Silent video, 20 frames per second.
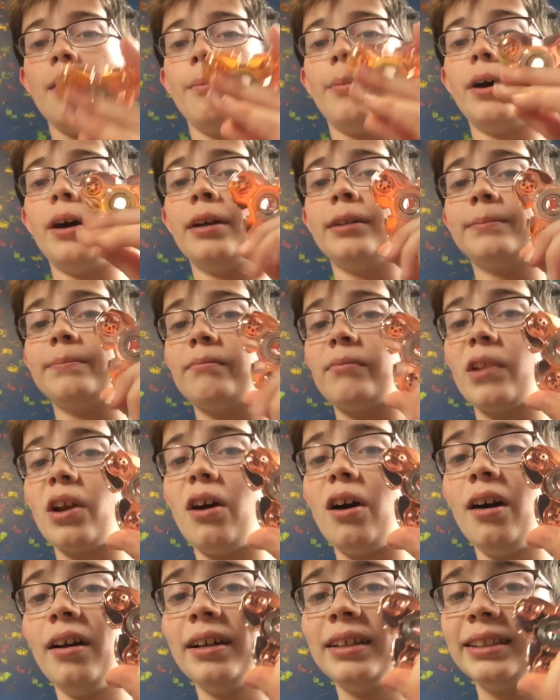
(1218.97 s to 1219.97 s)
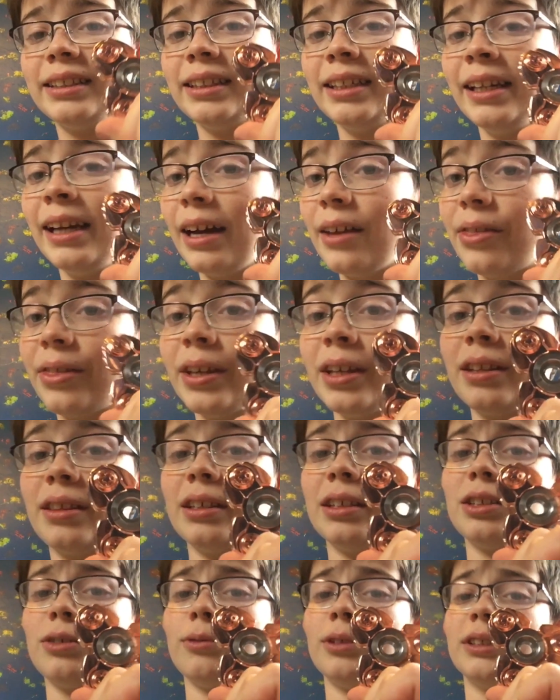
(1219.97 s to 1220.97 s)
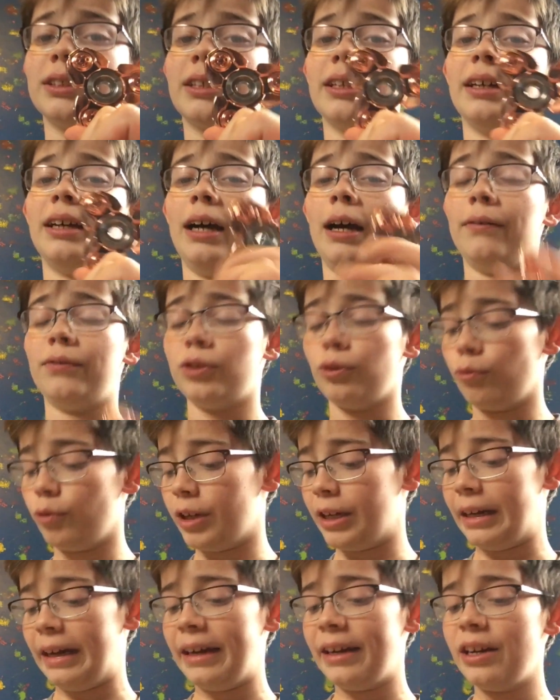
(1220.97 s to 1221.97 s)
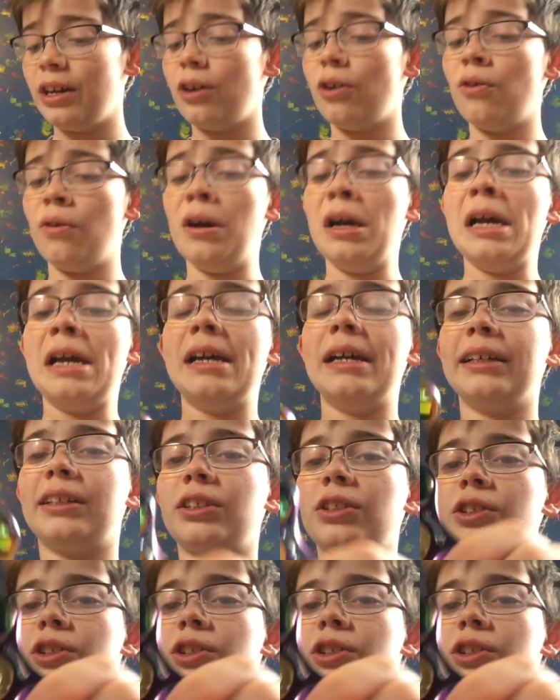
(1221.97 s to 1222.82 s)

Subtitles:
But honestly, I think this one's going to have to win. I know it's